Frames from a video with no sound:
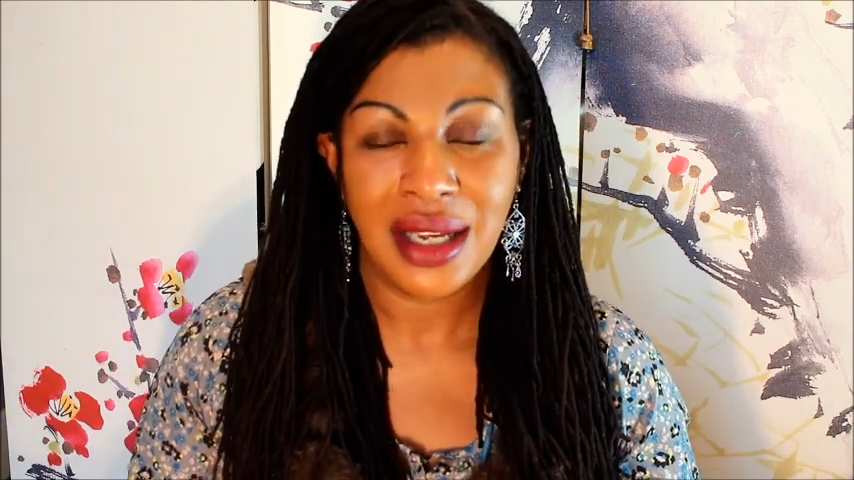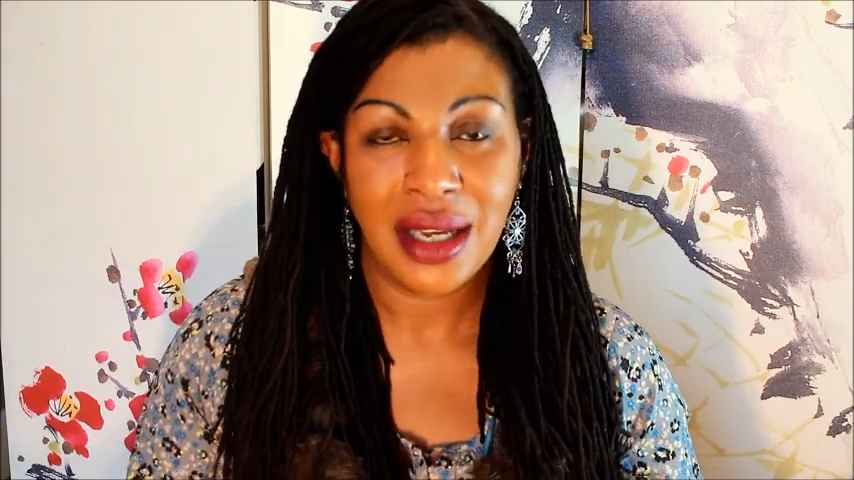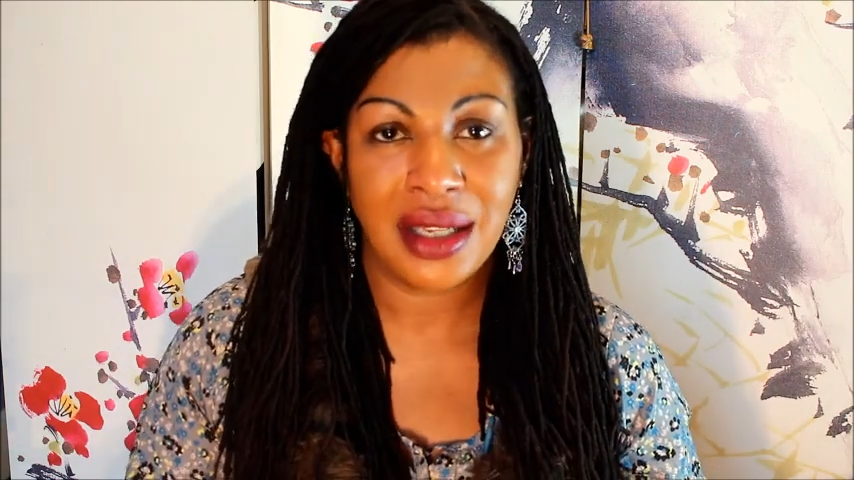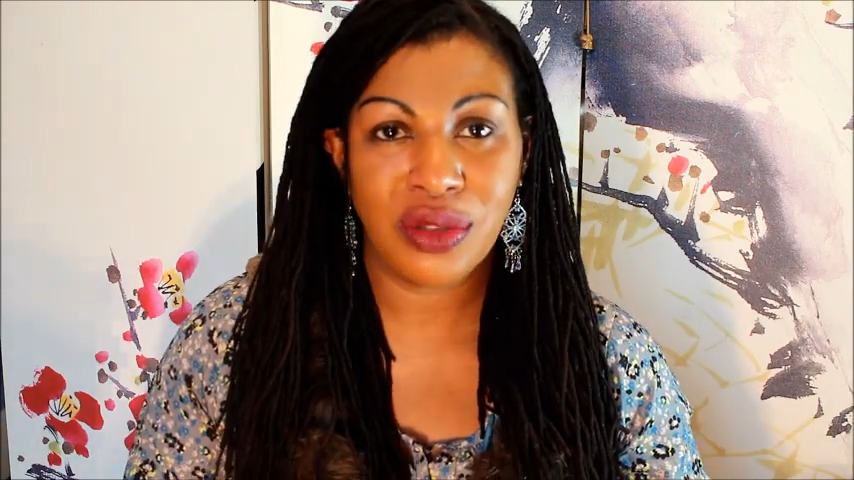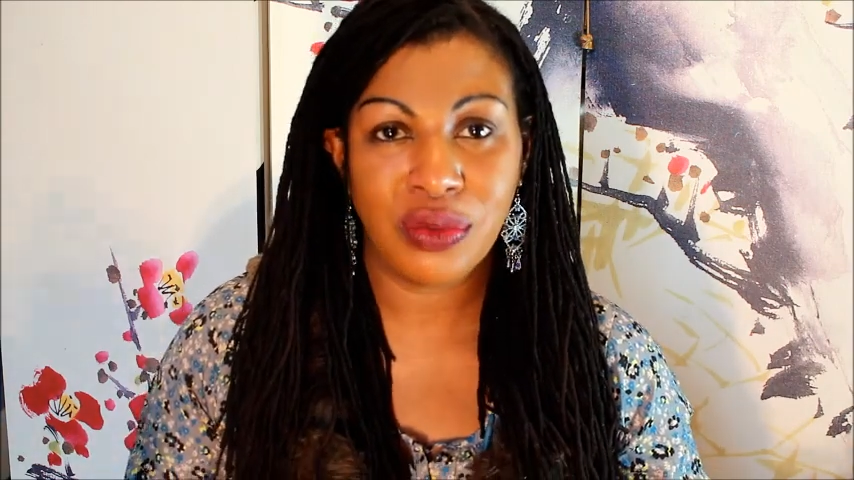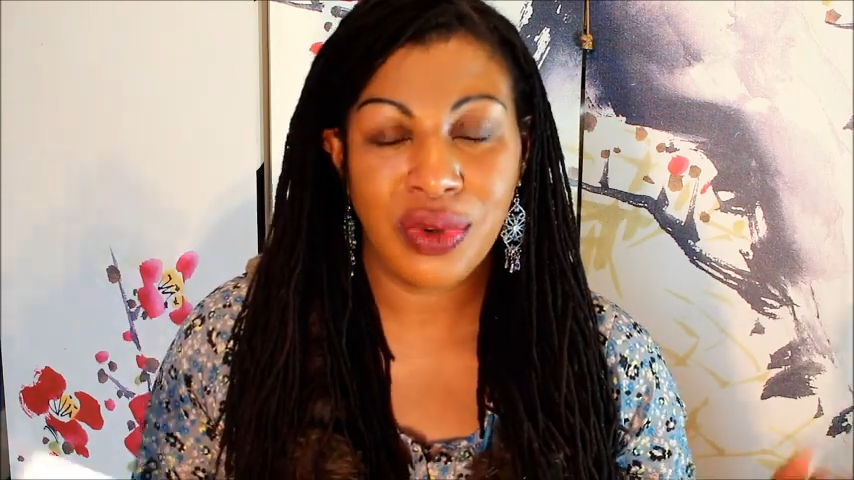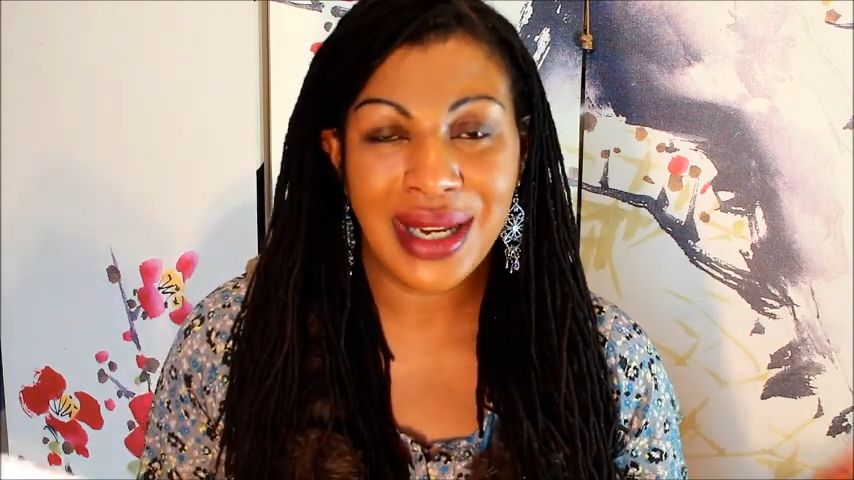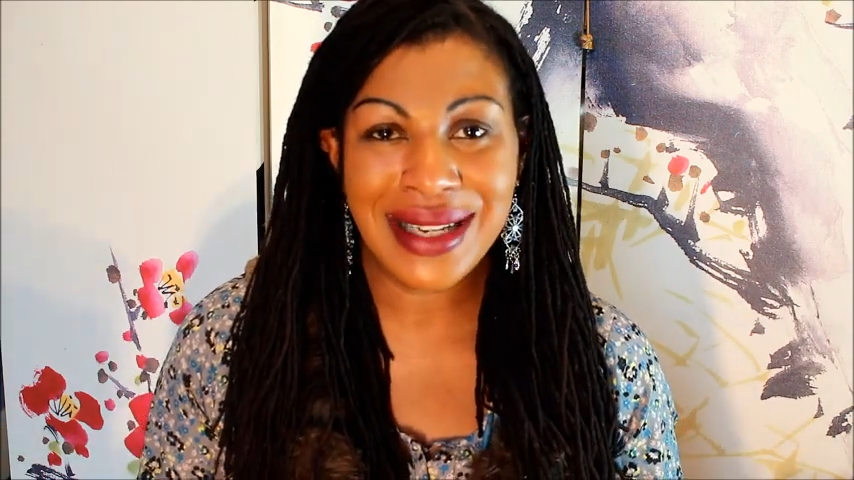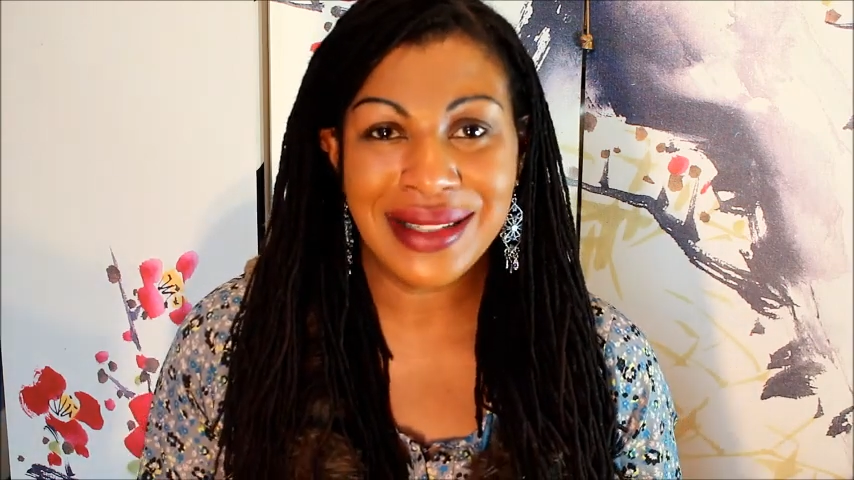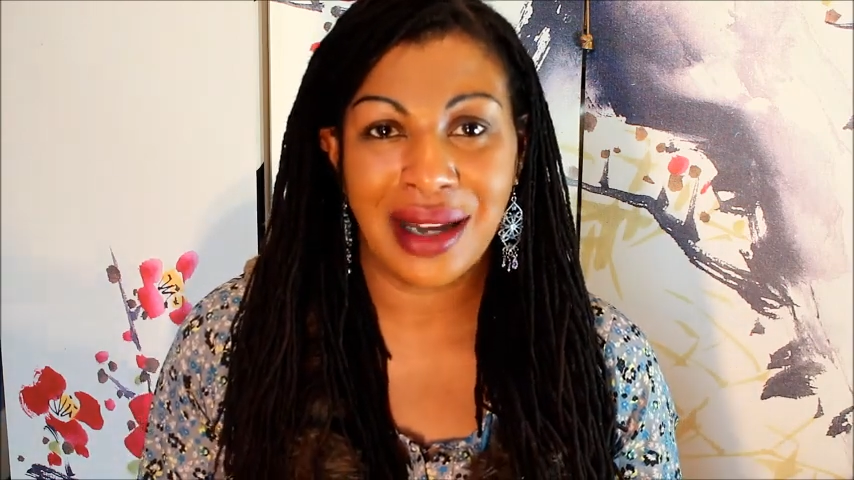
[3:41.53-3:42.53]
It's
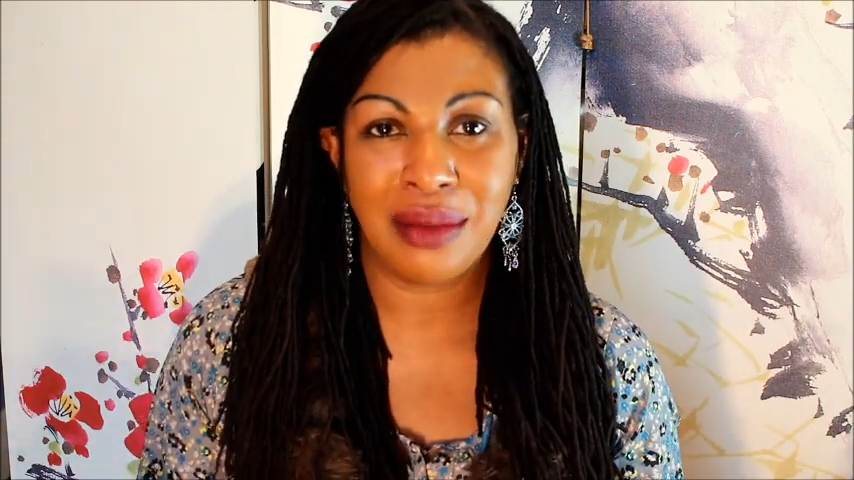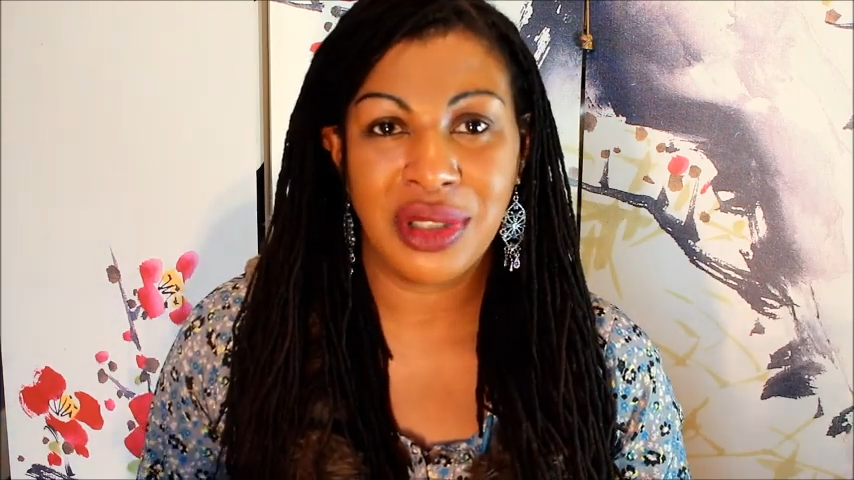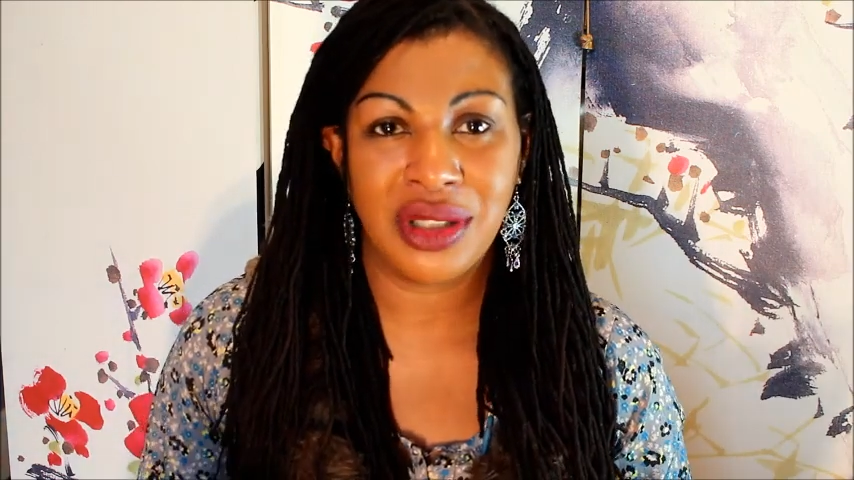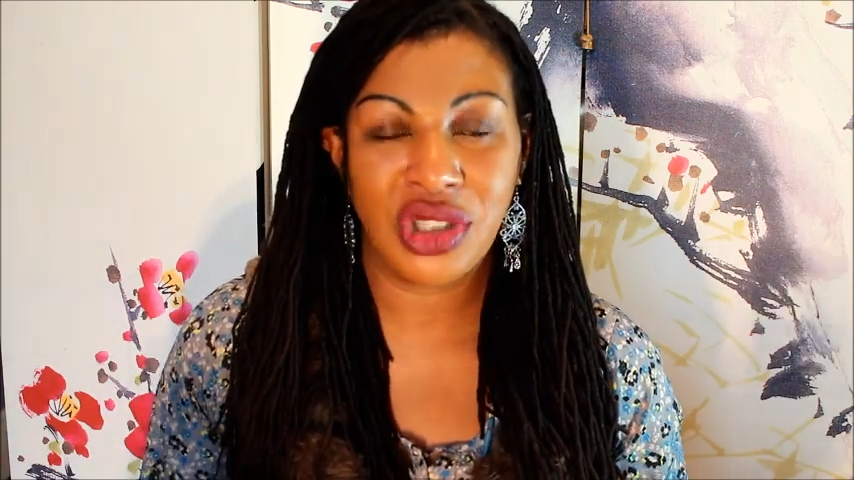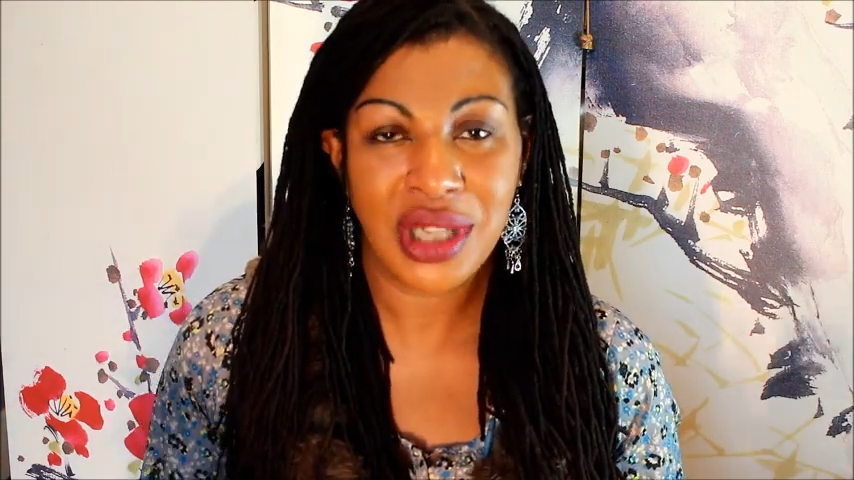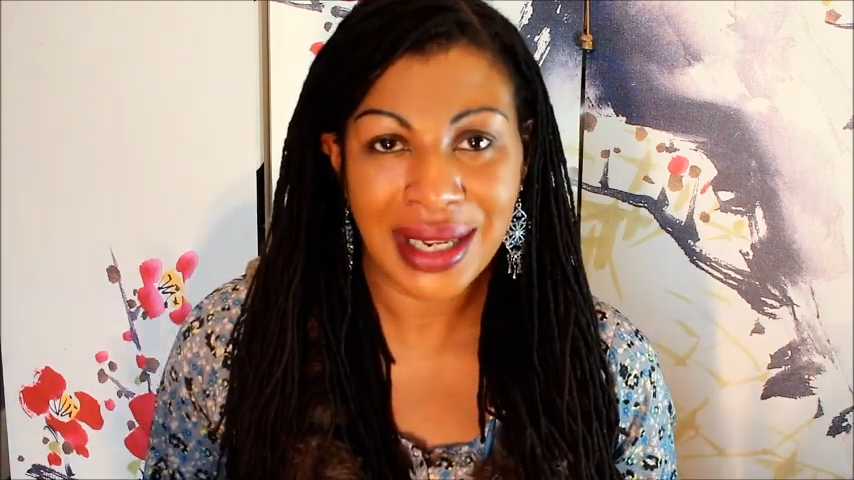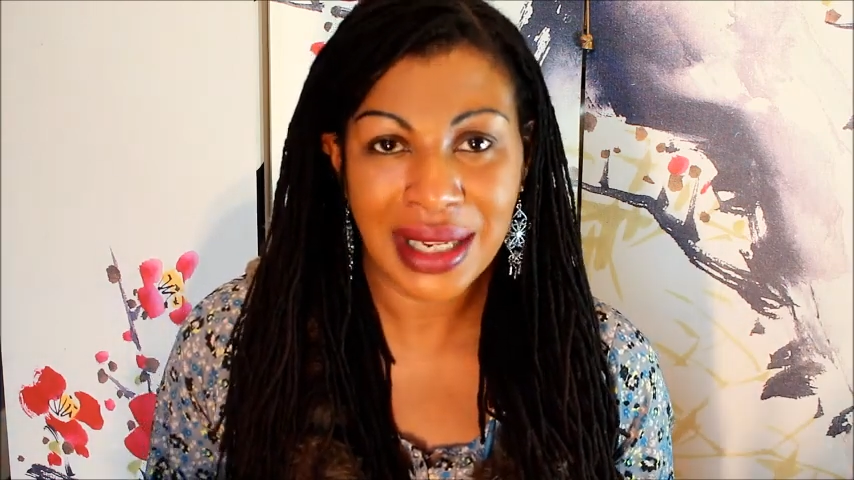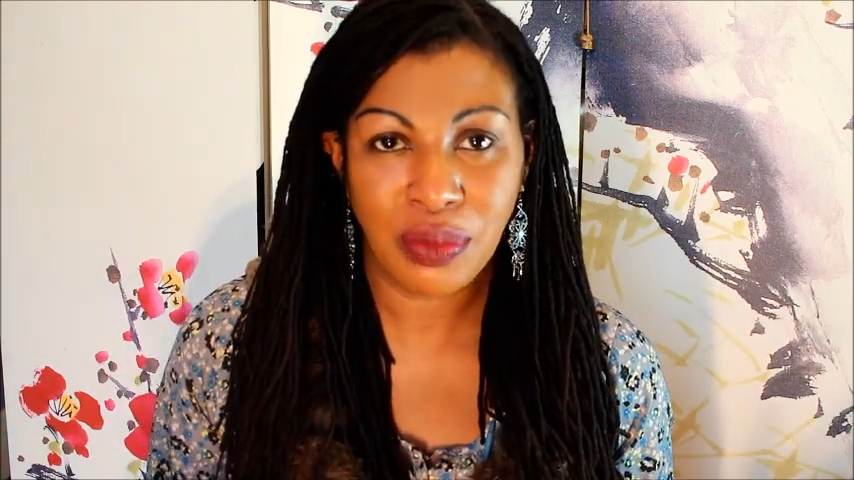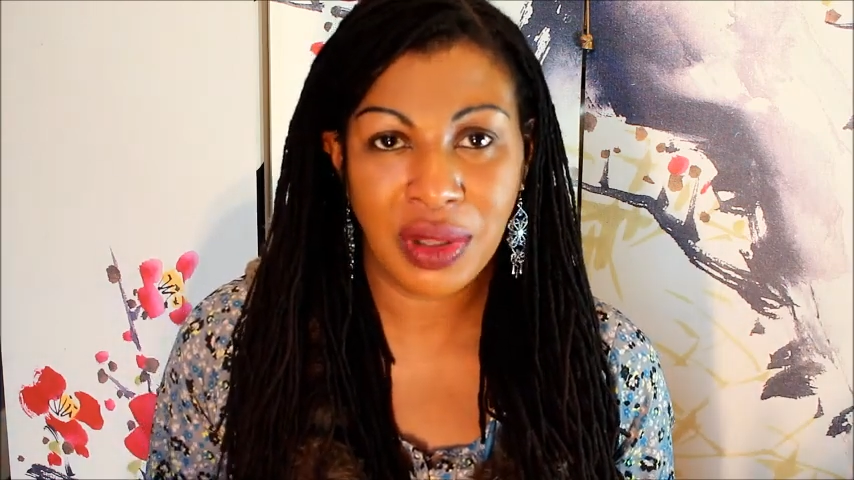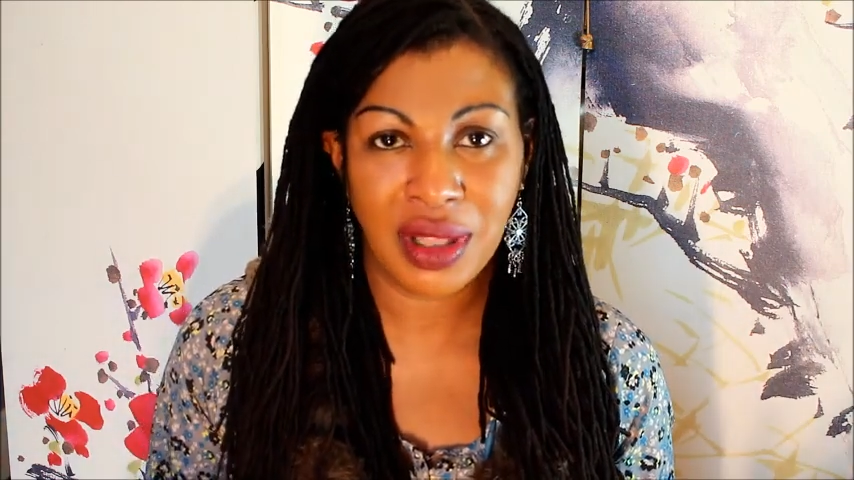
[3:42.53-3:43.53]
really time to check
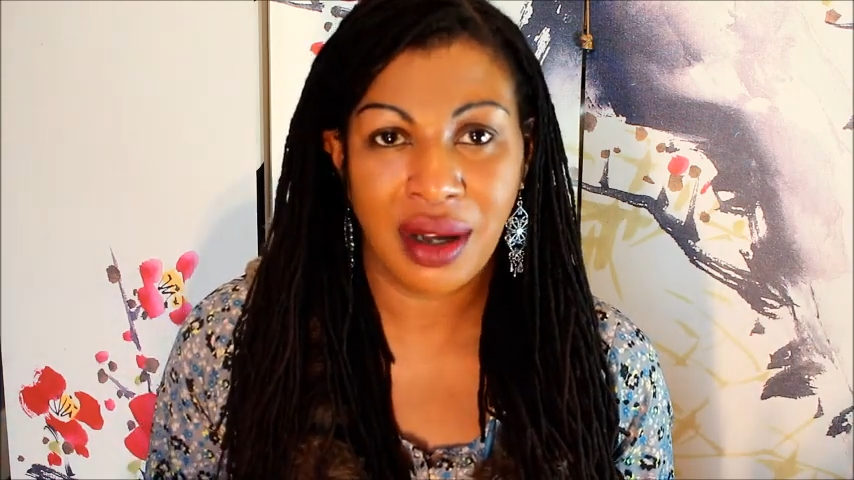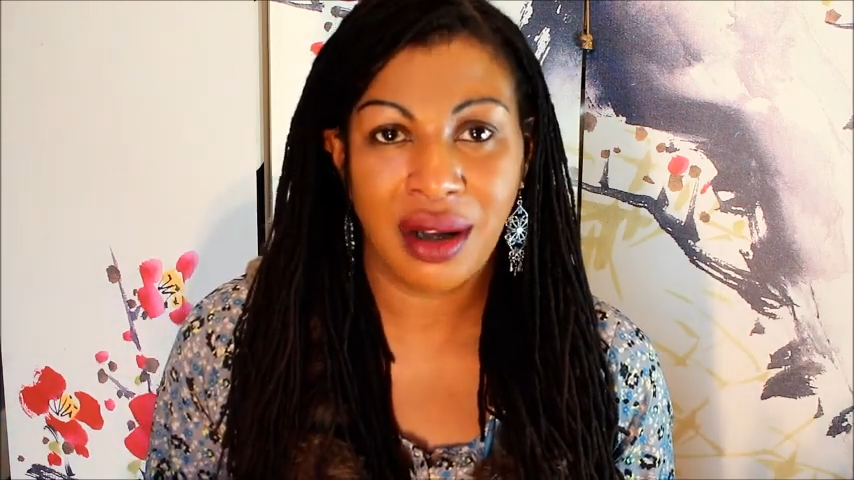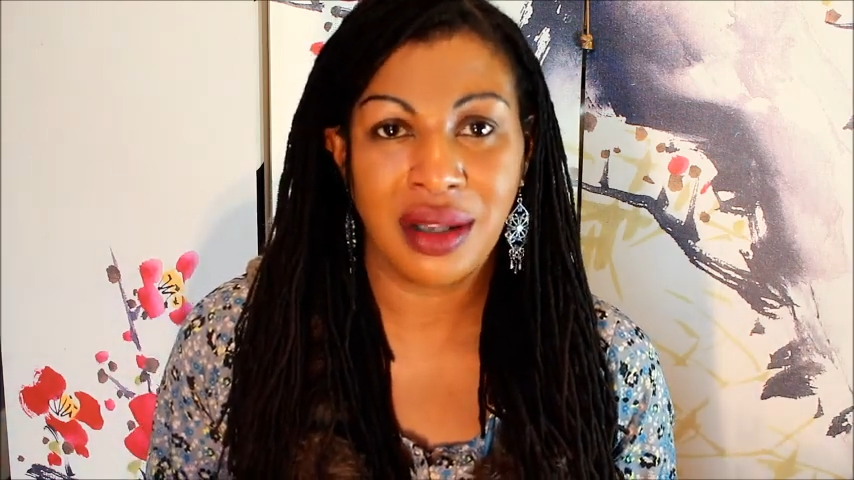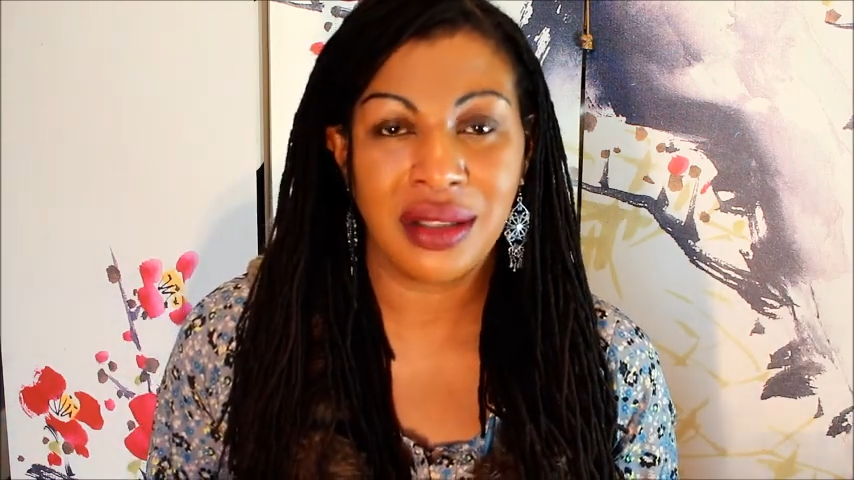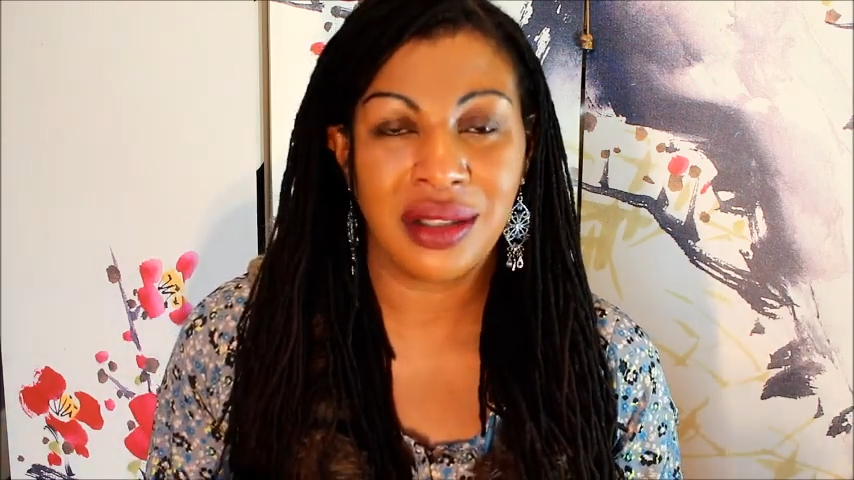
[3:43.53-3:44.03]
in with the heart,